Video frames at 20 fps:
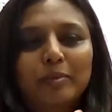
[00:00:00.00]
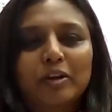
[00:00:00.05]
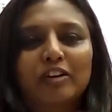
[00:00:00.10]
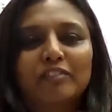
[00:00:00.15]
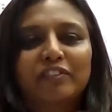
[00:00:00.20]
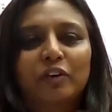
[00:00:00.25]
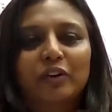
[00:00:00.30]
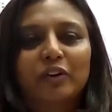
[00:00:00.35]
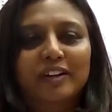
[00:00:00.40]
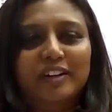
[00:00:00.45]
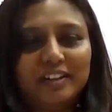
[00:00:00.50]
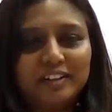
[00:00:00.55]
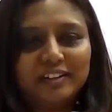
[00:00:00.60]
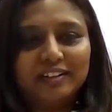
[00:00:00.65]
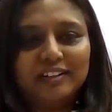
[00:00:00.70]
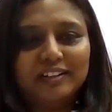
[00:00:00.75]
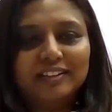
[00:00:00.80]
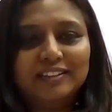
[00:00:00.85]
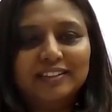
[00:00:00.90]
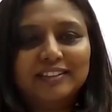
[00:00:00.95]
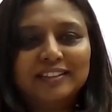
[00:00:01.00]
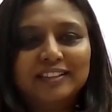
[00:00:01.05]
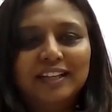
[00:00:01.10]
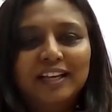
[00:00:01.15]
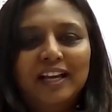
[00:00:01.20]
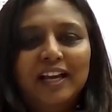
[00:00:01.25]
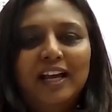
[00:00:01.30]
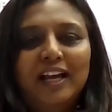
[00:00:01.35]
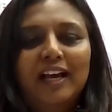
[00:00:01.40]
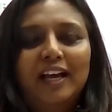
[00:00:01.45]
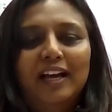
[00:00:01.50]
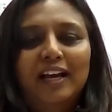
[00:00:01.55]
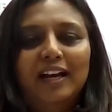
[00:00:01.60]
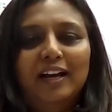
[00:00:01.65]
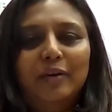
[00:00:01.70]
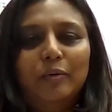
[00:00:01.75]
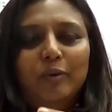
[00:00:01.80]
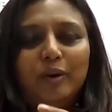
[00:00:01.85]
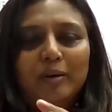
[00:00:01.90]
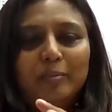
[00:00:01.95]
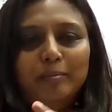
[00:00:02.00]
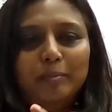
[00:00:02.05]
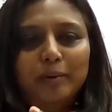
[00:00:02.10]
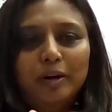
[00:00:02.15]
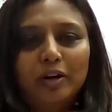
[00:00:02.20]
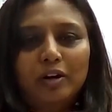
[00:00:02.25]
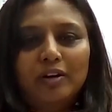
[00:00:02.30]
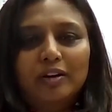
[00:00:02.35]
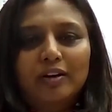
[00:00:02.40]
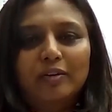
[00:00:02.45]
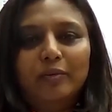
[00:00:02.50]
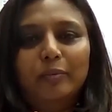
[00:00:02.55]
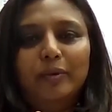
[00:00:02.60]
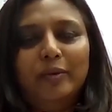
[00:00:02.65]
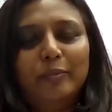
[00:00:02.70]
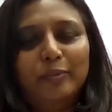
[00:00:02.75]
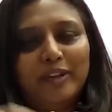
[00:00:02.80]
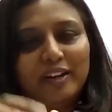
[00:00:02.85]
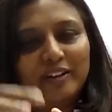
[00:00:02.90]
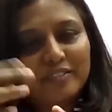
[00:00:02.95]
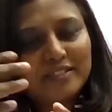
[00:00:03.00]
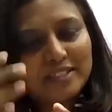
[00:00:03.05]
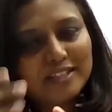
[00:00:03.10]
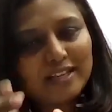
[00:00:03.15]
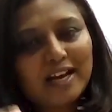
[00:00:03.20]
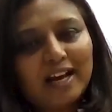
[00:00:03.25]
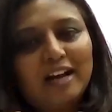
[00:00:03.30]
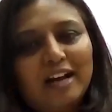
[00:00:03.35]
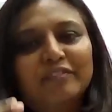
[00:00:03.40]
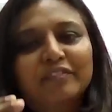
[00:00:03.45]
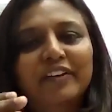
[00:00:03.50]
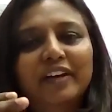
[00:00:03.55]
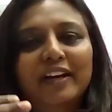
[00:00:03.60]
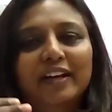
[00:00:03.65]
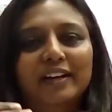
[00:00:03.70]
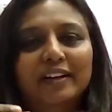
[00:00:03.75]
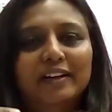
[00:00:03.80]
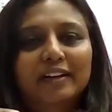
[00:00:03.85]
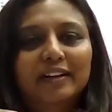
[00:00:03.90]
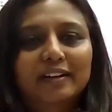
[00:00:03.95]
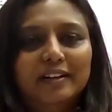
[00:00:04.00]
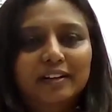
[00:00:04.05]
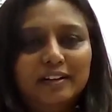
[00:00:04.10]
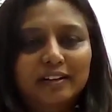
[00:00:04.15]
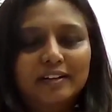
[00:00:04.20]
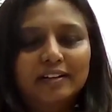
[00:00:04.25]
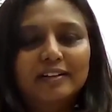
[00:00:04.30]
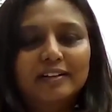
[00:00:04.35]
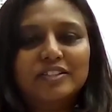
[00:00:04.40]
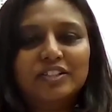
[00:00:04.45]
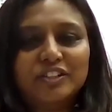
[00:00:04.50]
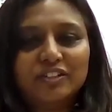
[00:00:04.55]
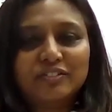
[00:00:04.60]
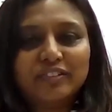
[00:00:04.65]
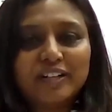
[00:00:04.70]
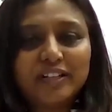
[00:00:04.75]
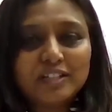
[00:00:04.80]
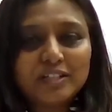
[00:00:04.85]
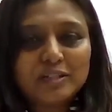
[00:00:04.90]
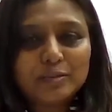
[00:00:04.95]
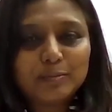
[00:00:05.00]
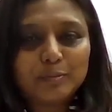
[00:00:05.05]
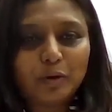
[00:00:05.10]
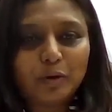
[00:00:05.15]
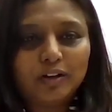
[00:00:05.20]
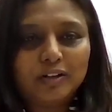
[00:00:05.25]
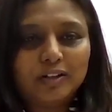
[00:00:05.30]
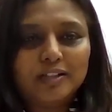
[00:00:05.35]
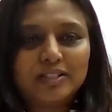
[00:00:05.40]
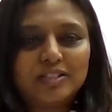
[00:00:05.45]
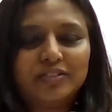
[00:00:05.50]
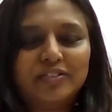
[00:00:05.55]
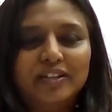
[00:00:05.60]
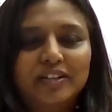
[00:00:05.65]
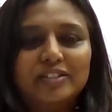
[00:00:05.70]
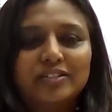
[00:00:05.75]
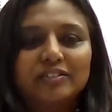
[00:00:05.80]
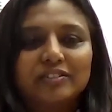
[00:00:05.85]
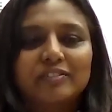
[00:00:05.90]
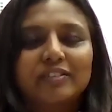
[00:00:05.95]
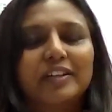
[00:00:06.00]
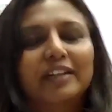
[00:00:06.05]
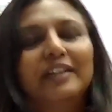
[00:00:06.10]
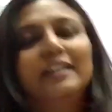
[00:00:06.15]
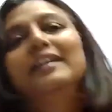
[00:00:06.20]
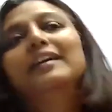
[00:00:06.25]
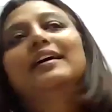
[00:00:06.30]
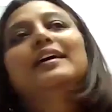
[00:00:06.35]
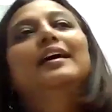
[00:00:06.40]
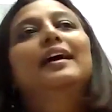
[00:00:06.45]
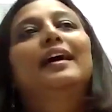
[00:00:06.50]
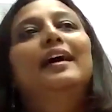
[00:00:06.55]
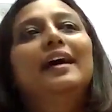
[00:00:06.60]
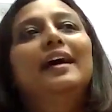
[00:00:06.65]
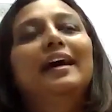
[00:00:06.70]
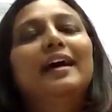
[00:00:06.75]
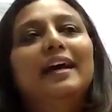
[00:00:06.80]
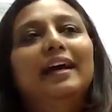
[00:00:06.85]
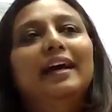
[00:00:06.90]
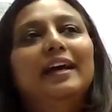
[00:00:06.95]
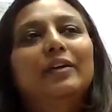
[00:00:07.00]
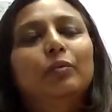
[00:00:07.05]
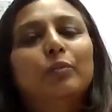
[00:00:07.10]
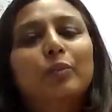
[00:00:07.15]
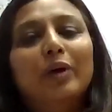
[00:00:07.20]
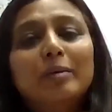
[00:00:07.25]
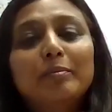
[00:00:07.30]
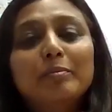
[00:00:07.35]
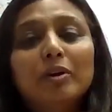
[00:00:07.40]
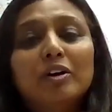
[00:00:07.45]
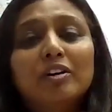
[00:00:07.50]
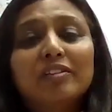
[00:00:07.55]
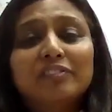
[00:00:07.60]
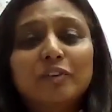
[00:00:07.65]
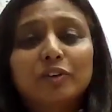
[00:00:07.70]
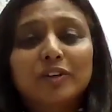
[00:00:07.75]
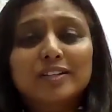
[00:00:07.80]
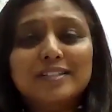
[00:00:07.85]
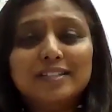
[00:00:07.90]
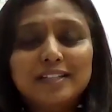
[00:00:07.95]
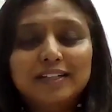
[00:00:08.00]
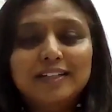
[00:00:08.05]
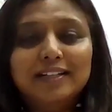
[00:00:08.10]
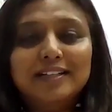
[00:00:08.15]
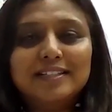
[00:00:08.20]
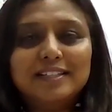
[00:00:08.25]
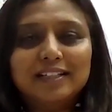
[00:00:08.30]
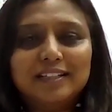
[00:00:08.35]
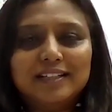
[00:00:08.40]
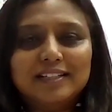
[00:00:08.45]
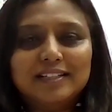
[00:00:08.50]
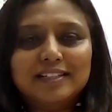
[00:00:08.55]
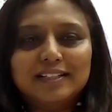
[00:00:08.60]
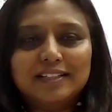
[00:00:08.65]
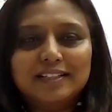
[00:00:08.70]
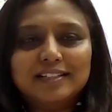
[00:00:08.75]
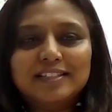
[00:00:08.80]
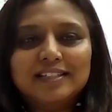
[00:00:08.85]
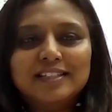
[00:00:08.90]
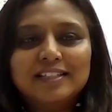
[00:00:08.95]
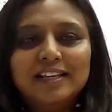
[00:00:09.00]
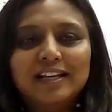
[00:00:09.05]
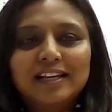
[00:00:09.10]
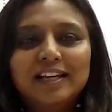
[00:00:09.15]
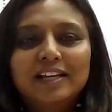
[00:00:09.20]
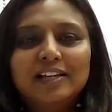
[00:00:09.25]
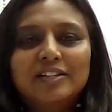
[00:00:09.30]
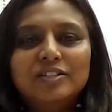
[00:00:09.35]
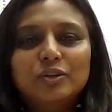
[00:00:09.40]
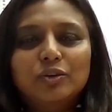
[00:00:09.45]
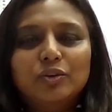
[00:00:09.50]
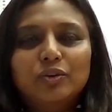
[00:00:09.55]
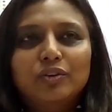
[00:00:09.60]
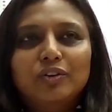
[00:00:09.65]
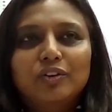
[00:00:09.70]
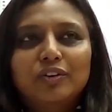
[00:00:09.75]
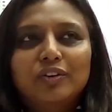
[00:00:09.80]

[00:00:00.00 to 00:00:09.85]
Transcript: block for girls, 1 block where we have staff and children, small nursery children, and 1 block for the senior citizens. So